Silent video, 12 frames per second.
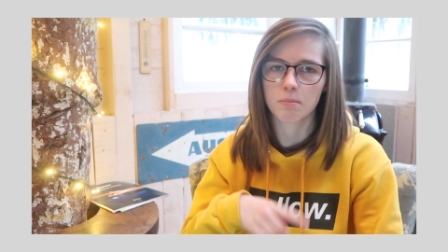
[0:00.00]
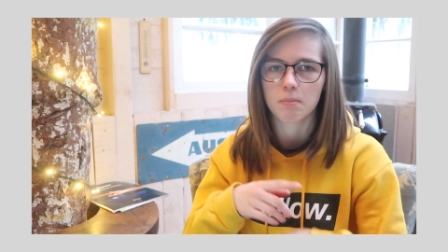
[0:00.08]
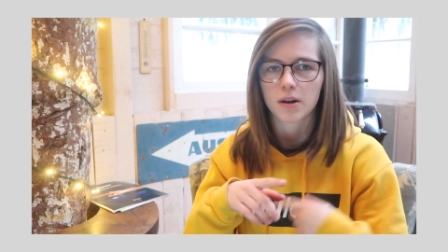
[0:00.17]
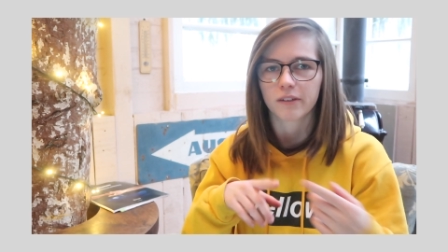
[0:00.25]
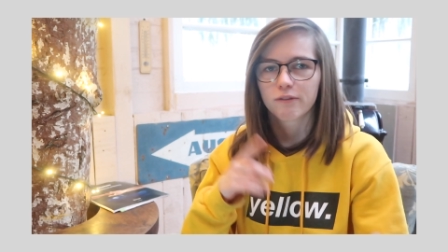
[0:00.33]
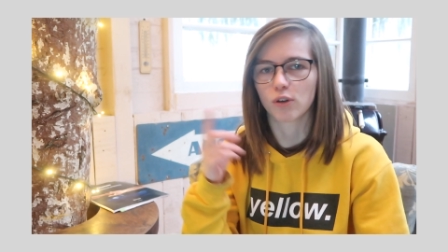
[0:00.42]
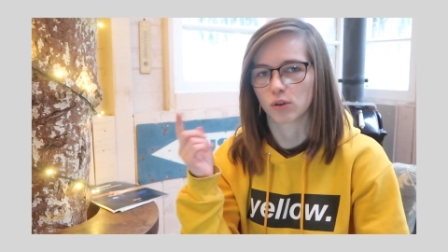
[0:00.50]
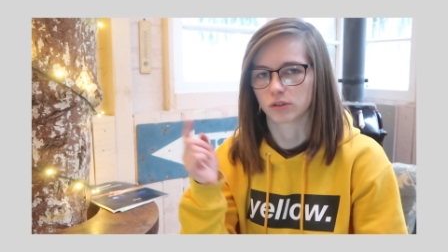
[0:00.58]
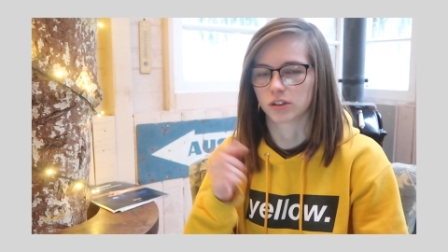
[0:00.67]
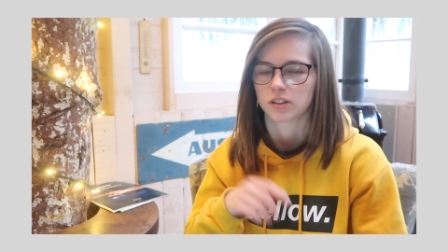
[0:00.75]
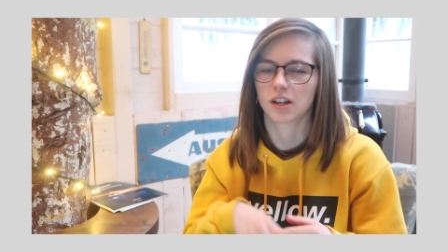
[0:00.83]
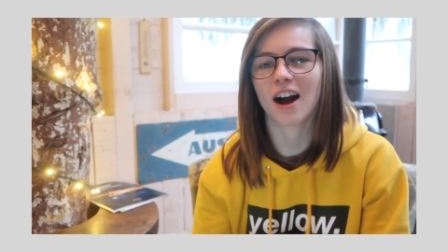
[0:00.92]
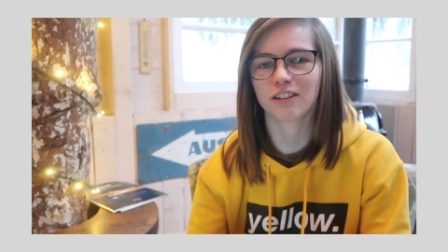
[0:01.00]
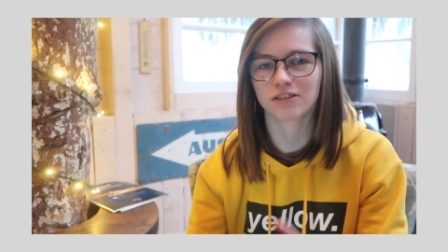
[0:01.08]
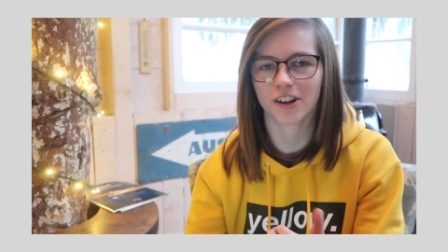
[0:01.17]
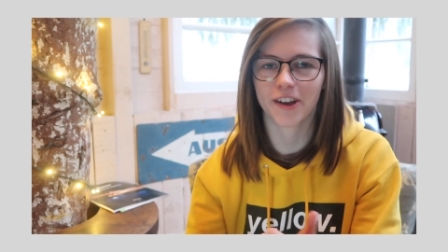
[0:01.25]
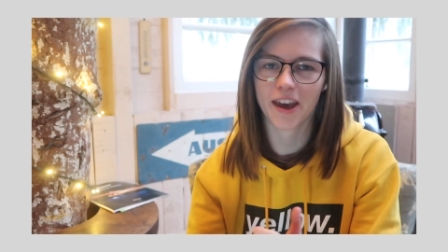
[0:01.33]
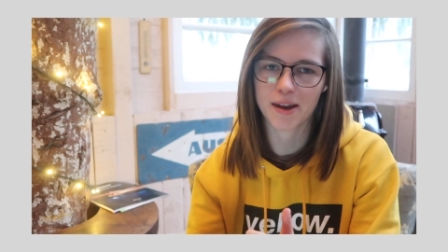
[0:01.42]
But false.
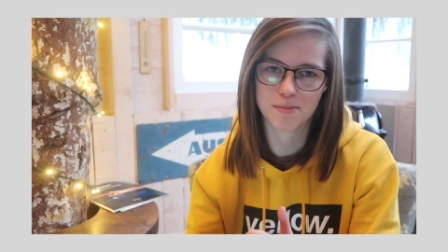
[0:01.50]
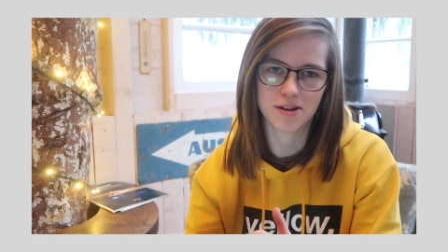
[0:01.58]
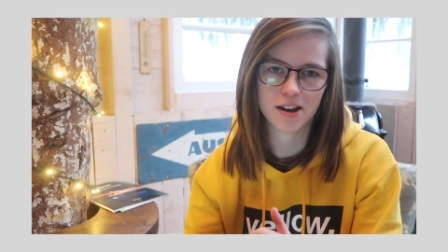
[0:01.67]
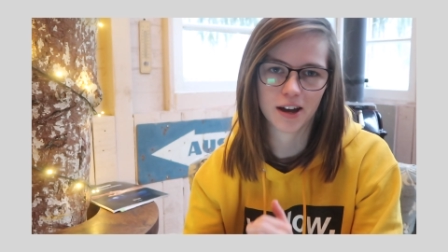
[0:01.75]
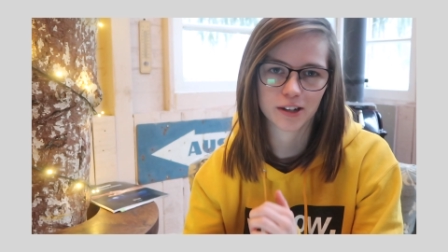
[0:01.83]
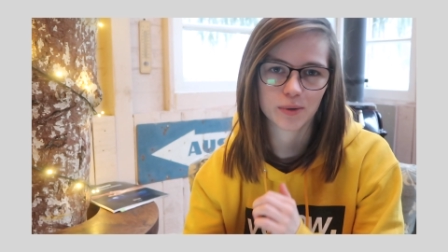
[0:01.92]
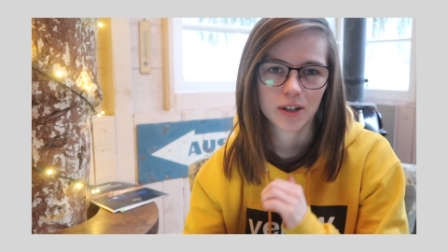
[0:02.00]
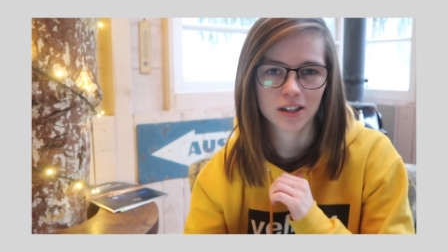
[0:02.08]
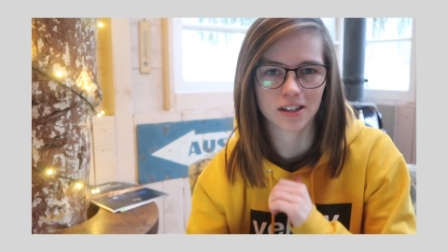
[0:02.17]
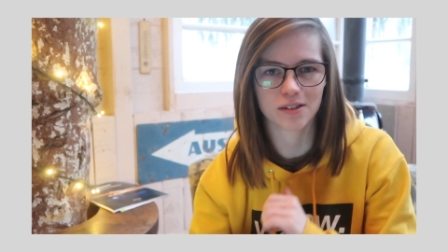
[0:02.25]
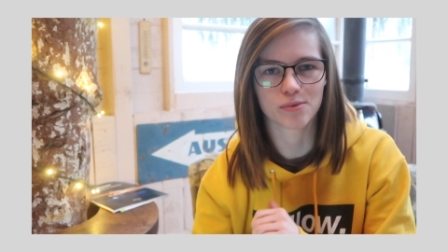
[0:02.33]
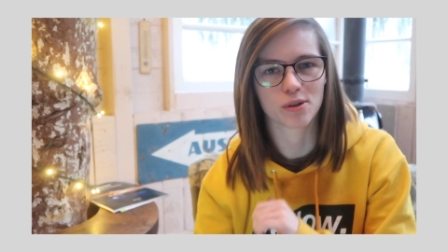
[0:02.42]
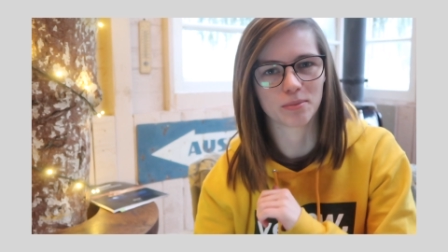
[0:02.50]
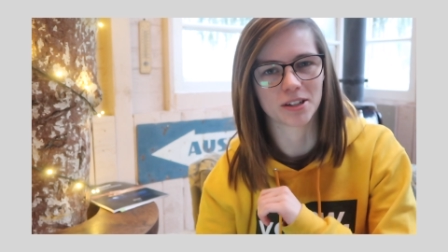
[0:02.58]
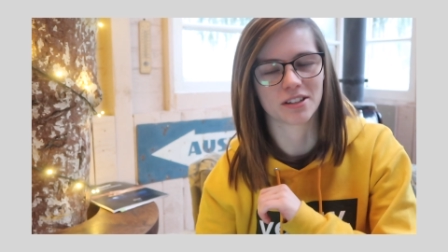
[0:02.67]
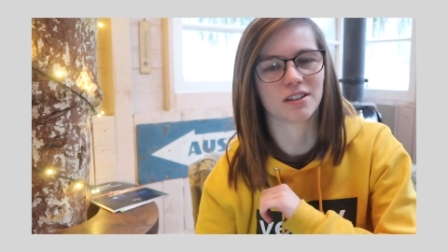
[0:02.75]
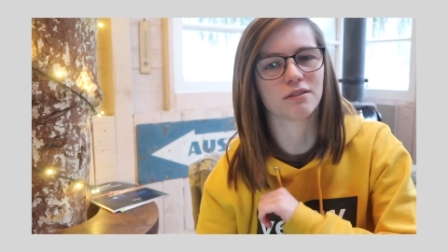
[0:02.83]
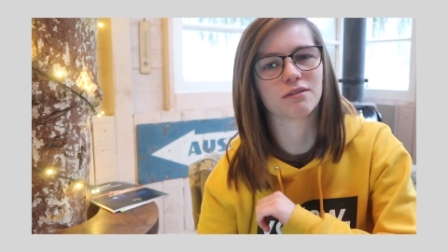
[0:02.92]
After I came here, I quickly enrolled
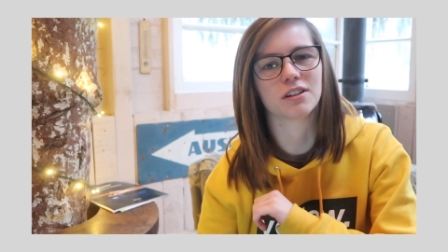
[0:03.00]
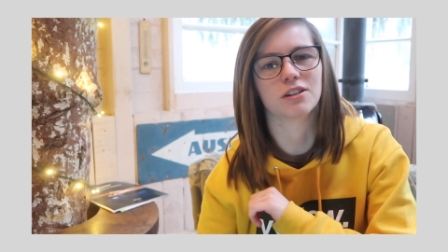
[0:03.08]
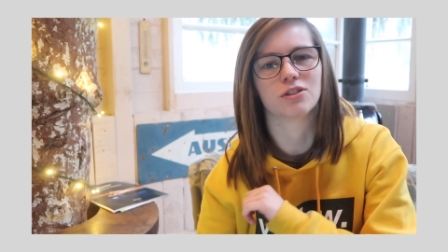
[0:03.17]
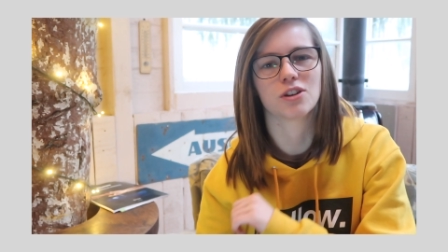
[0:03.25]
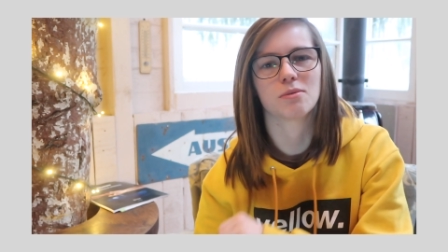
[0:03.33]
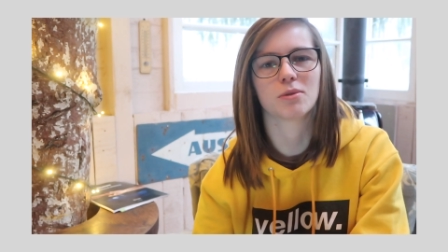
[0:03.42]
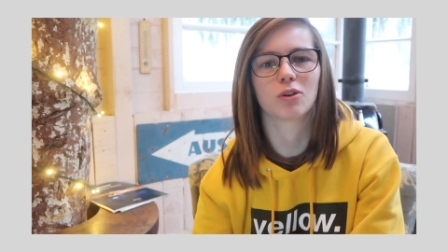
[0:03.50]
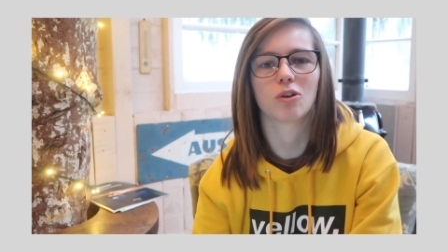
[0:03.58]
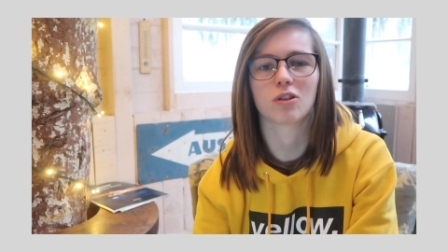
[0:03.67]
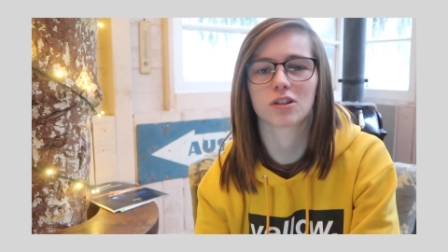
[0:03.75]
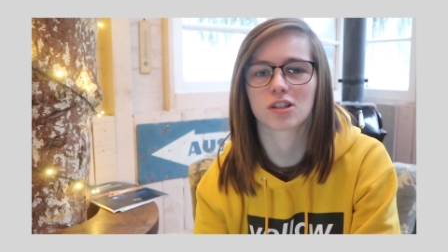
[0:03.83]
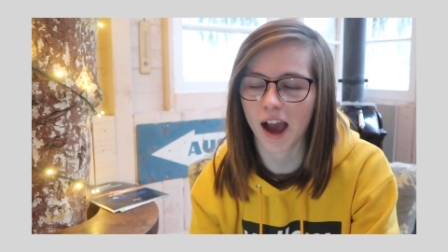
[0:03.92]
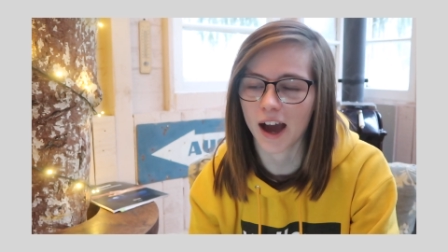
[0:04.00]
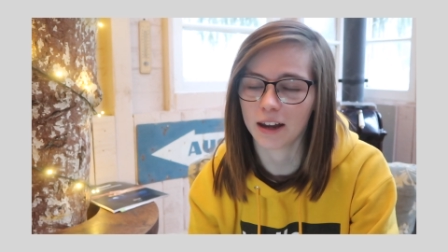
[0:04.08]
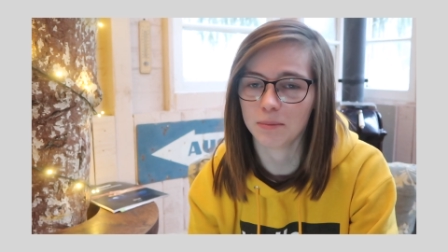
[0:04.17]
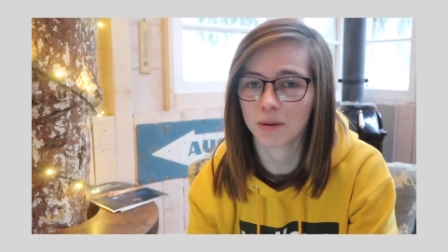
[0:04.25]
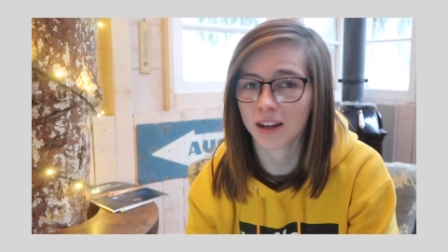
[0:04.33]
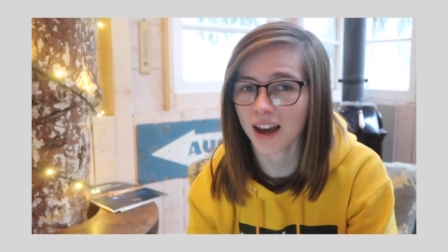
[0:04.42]
myself in a German course
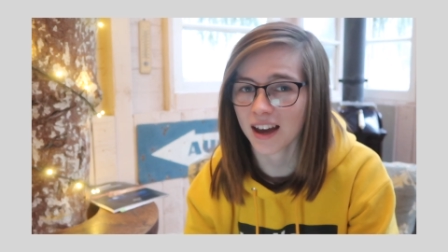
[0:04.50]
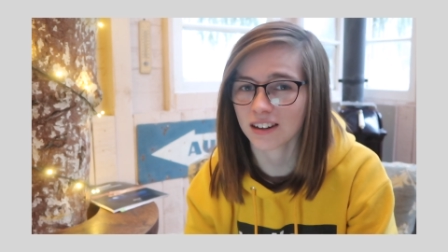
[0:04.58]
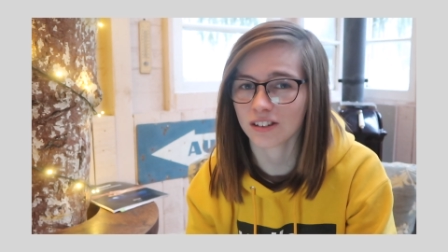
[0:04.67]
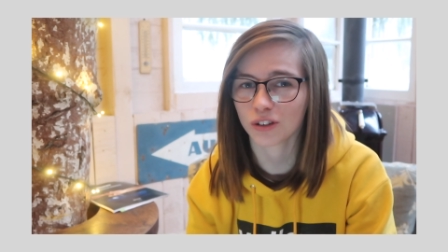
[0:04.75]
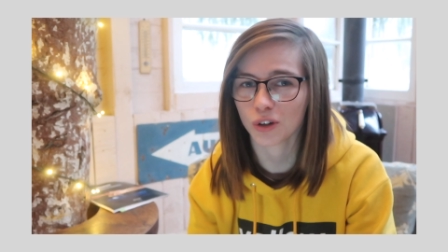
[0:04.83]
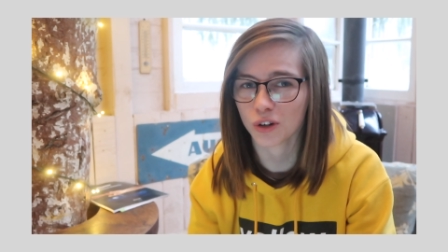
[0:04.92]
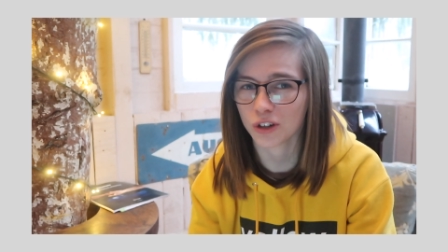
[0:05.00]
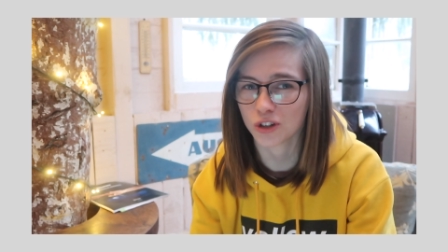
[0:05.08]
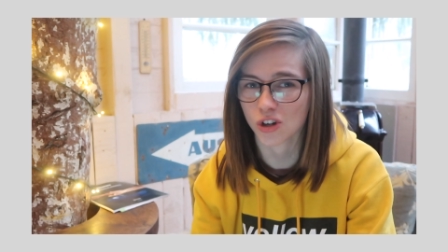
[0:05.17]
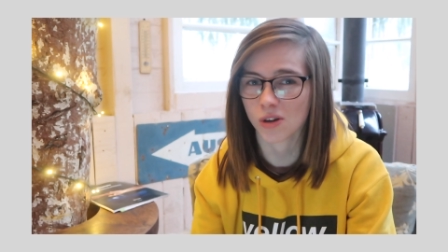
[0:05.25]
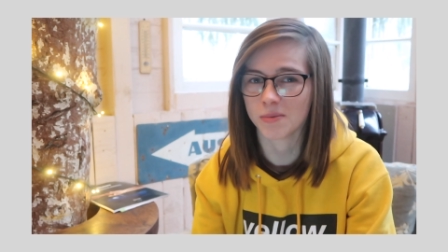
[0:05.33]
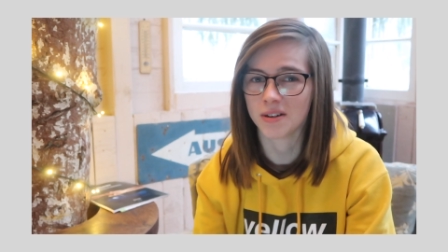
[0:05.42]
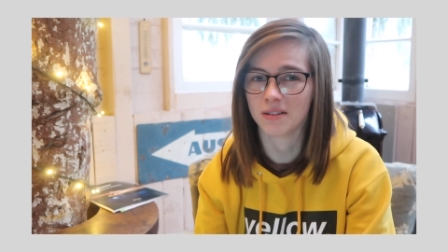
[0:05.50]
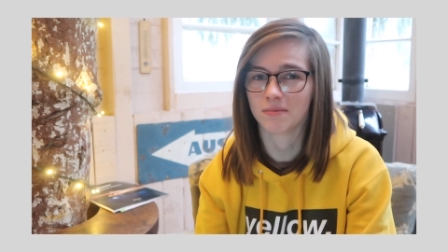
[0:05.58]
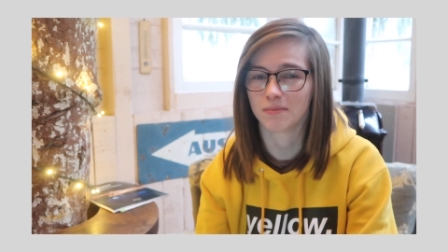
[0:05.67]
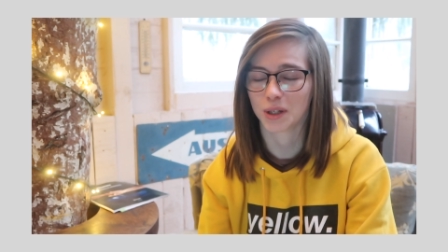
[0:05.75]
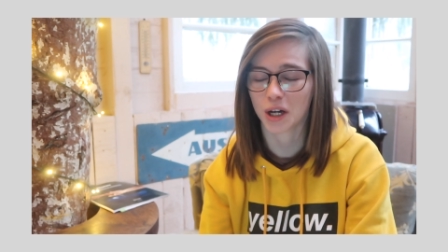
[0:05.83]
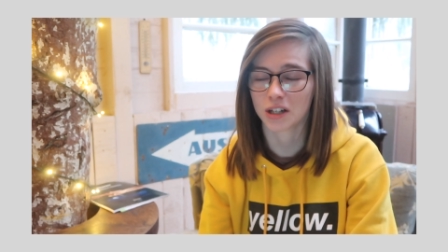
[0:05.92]
and began learning German
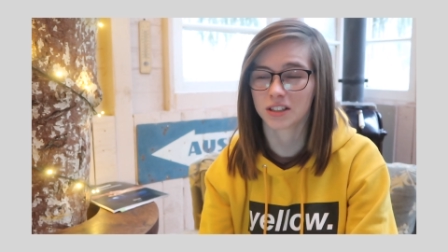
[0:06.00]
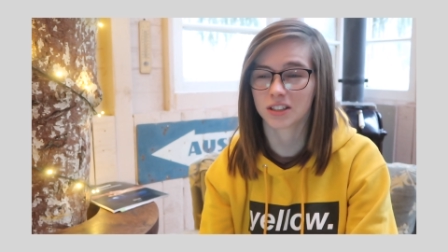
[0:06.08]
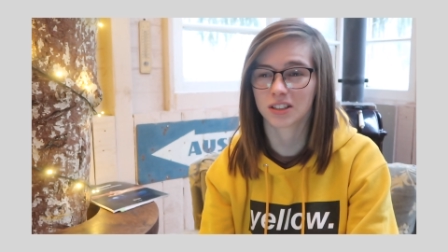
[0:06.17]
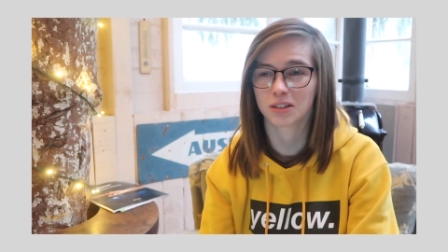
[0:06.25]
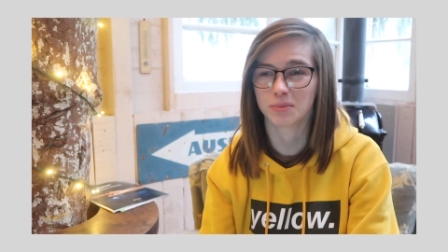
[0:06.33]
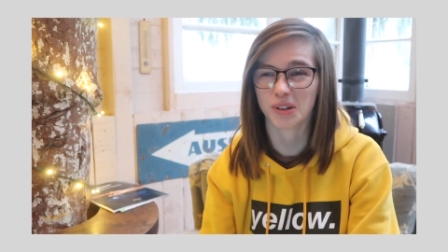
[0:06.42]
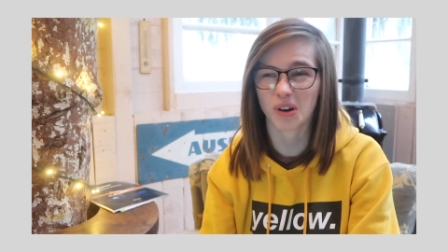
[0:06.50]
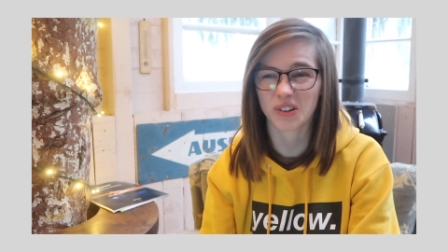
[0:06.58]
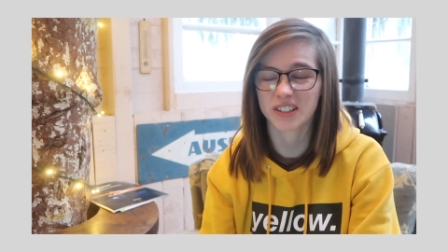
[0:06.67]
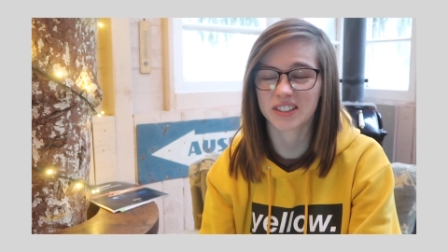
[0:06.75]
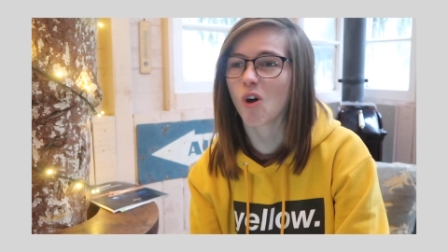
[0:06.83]
because, to be honest,